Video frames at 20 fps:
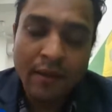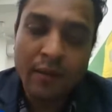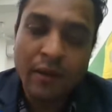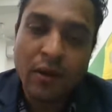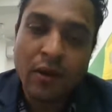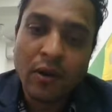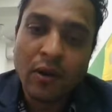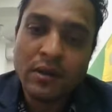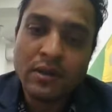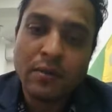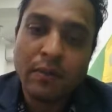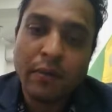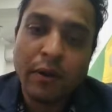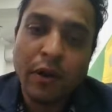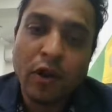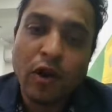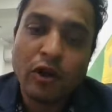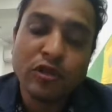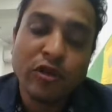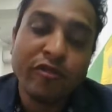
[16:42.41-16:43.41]
because
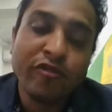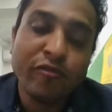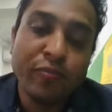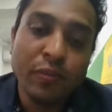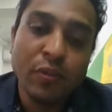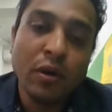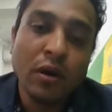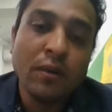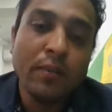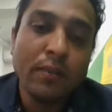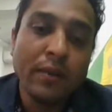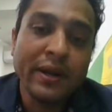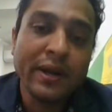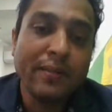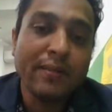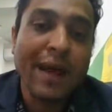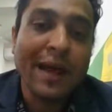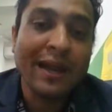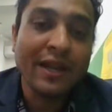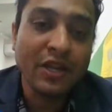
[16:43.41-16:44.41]
because of poor
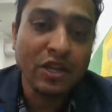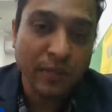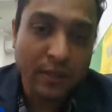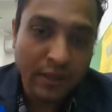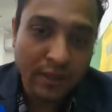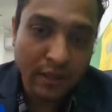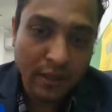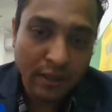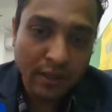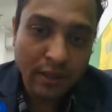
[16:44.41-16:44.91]
money management